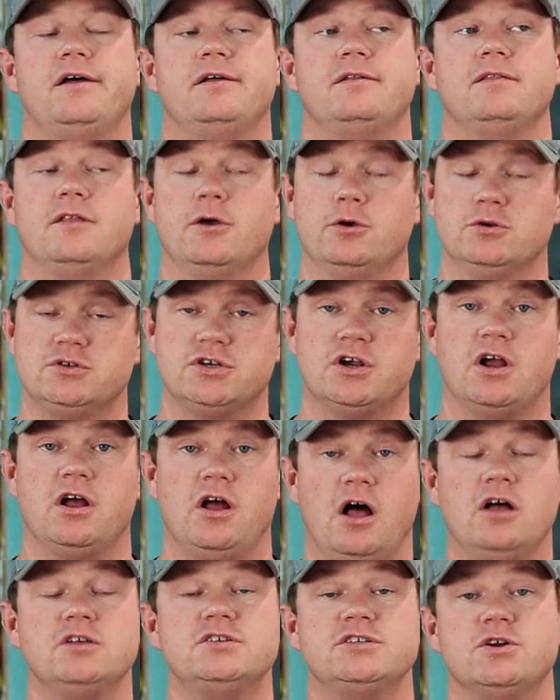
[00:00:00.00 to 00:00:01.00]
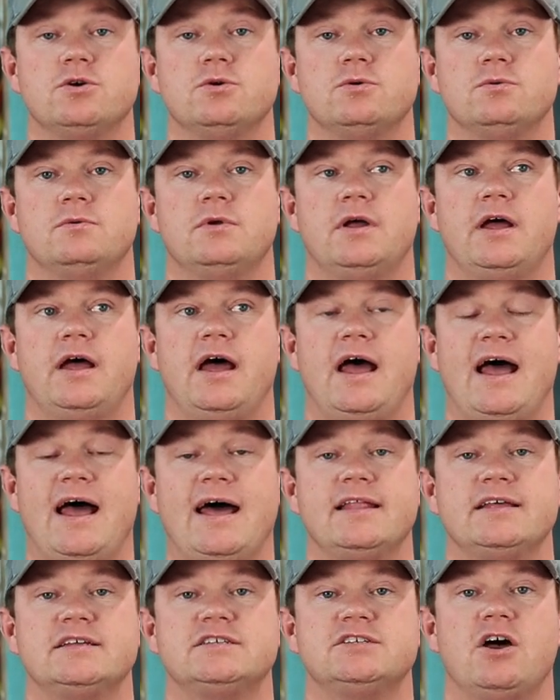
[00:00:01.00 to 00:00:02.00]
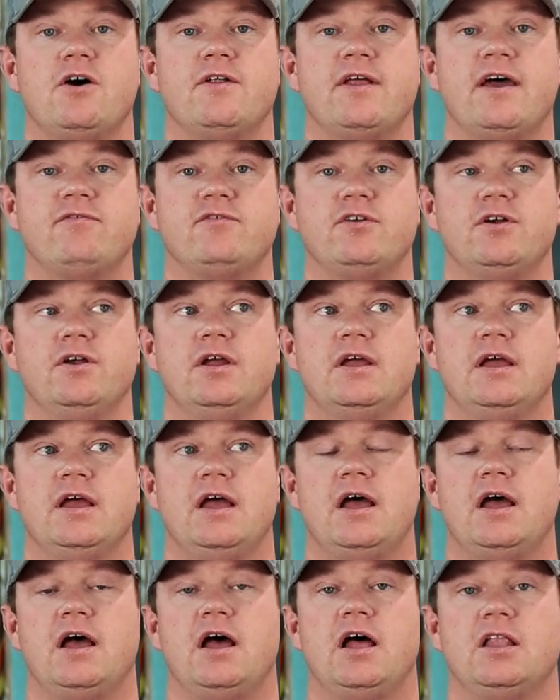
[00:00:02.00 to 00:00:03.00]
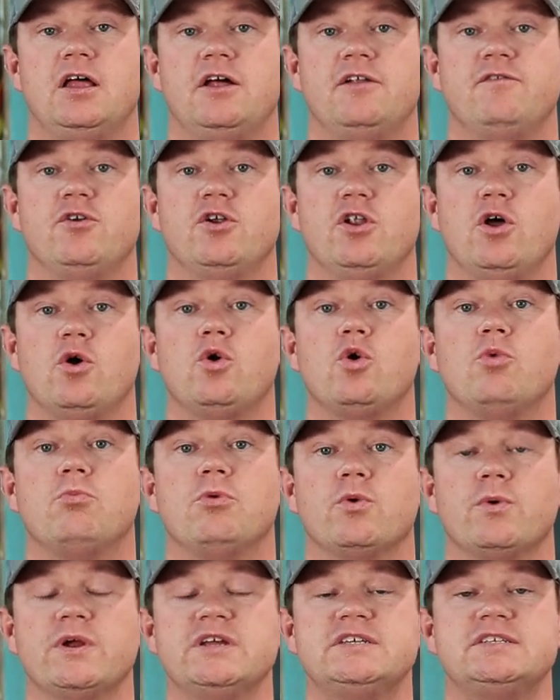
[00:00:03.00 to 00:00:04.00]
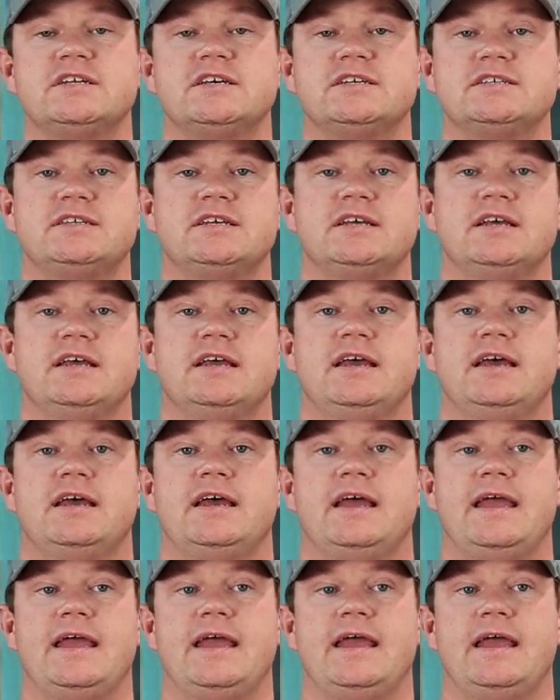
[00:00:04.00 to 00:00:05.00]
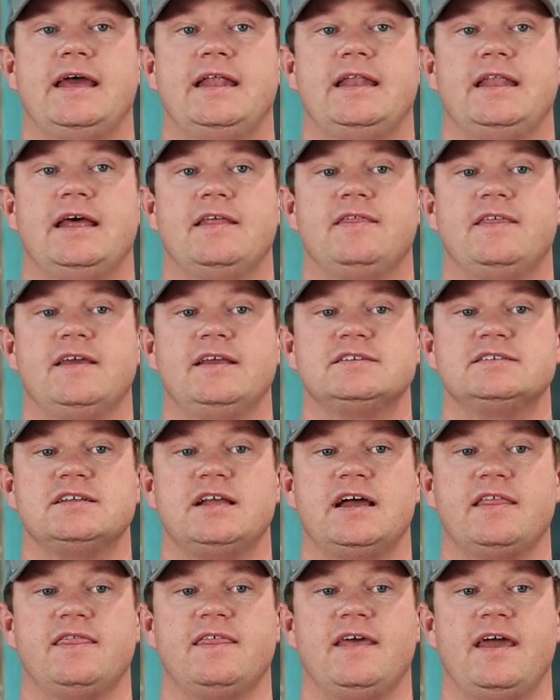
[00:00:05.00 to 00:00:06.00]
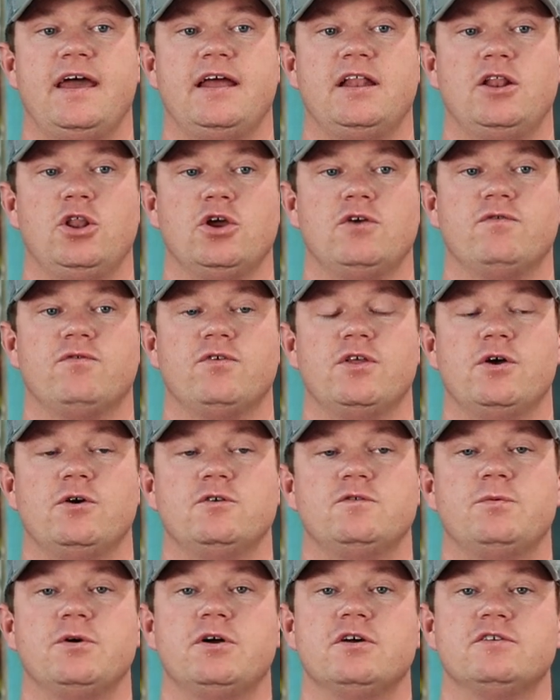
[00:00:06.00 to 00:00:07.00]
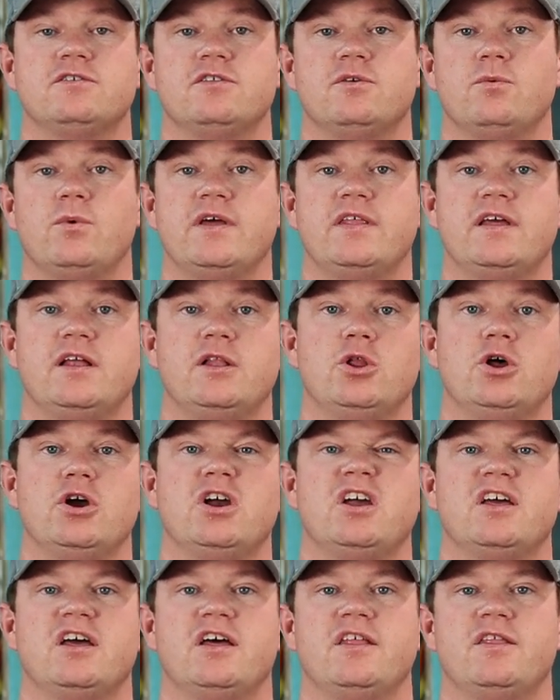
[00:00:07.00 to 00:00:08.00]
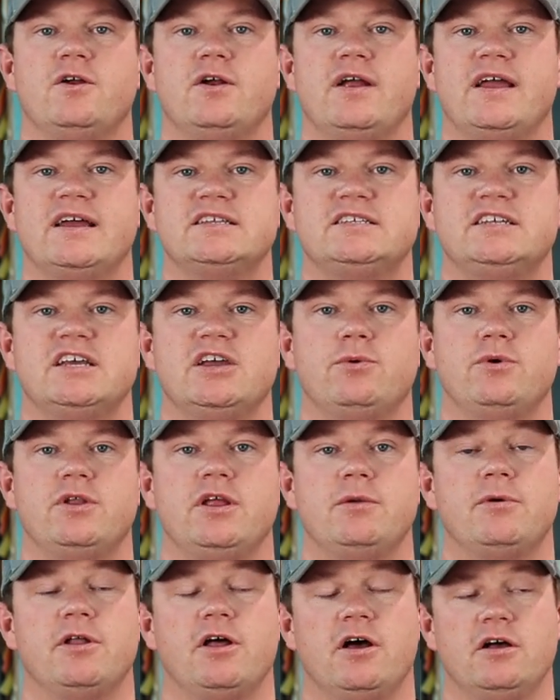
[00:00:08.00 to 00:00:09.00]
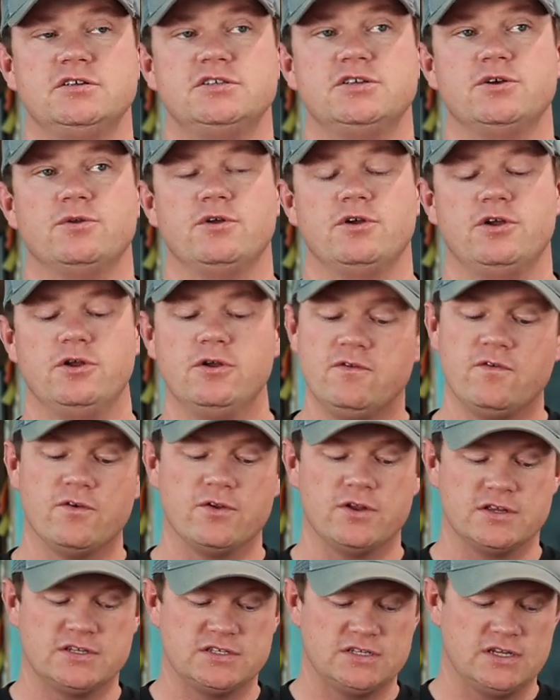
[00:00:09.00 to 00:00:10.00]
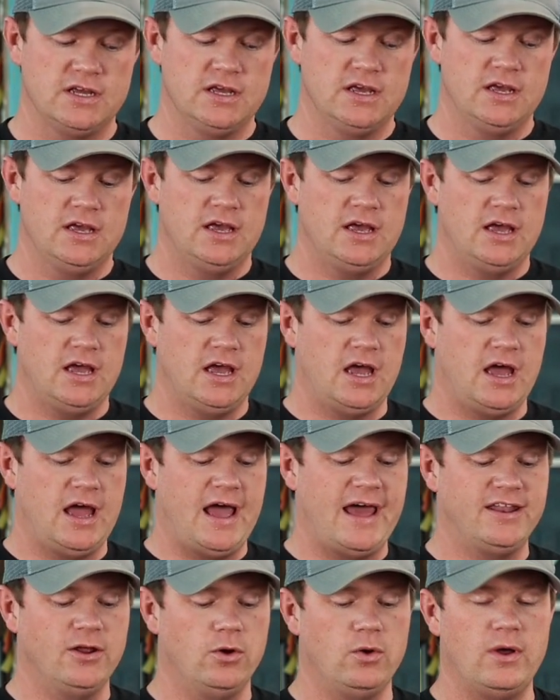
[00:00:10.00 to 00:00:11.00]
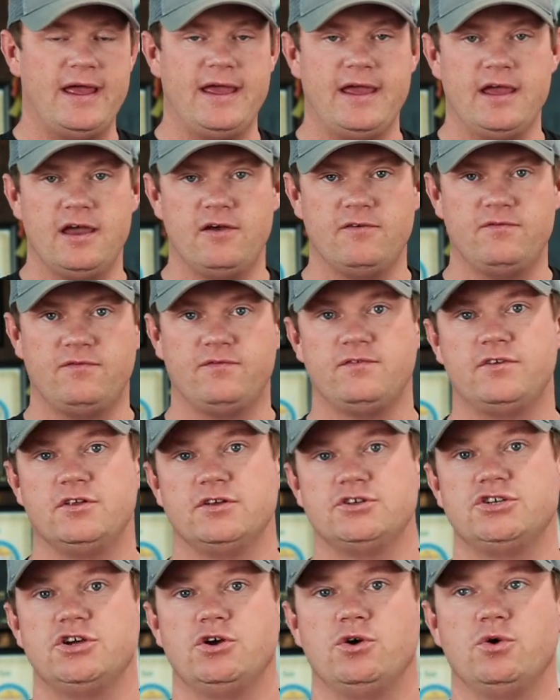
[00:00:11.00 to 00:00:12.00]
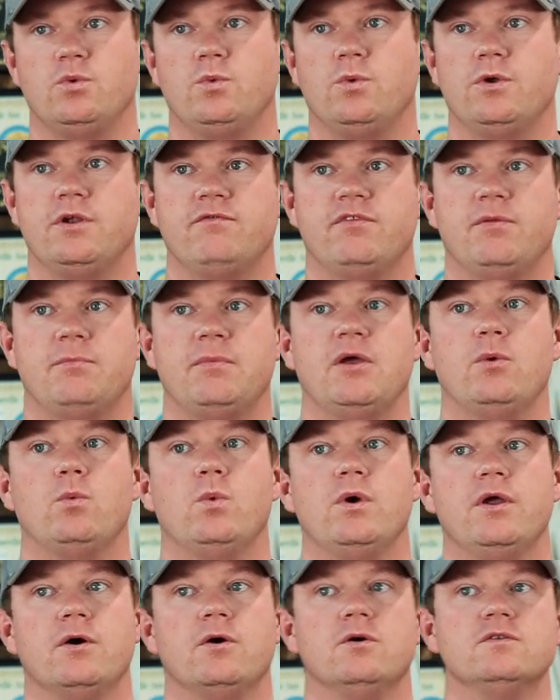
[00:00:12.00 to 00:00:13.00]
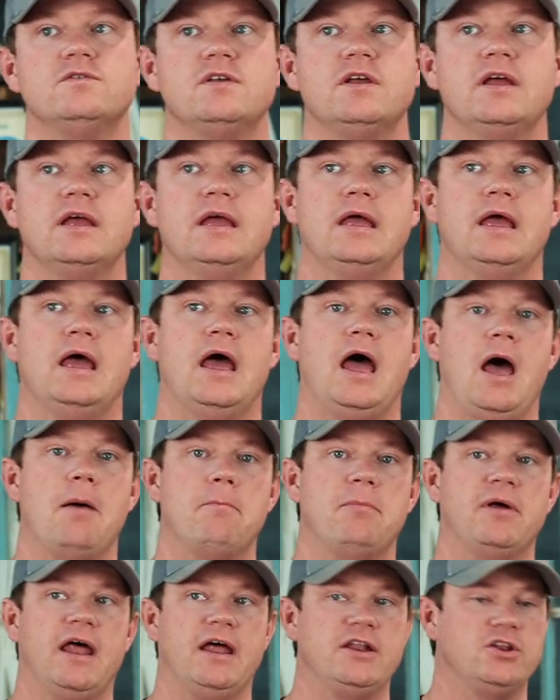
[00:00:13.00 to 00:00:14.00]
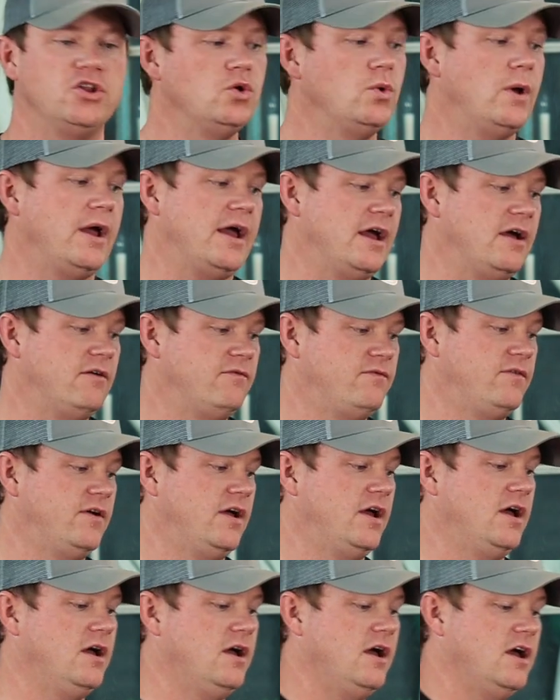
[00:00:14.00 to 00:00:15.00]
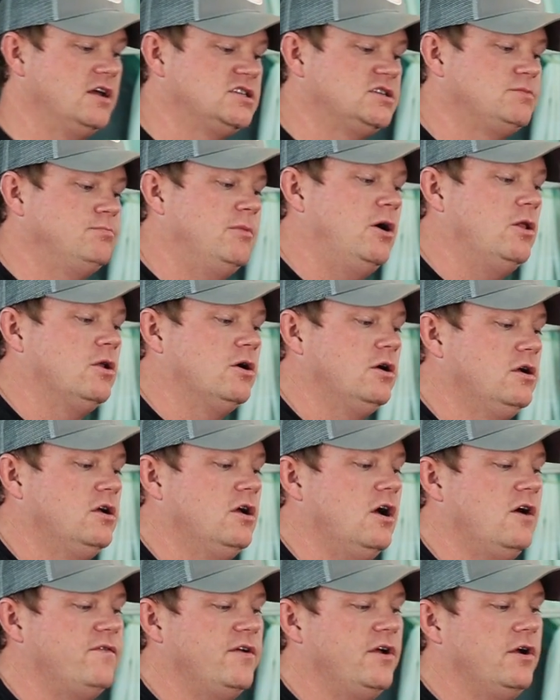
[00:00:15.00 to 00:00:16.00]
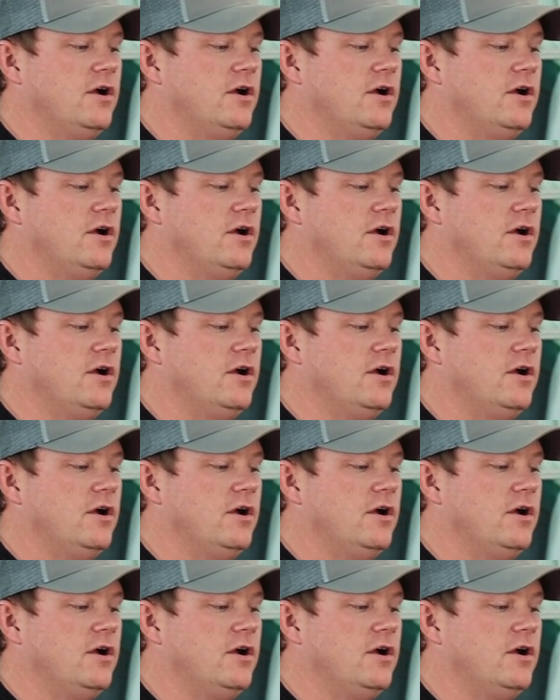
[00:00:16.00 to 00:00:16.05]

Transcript: those are also highly sought after. A lot of your local baristas and things like that look for those because of the way they look, their antiquity, but also their usefulness. I don't have to show one of the big wheels, but I do have a smaller coffee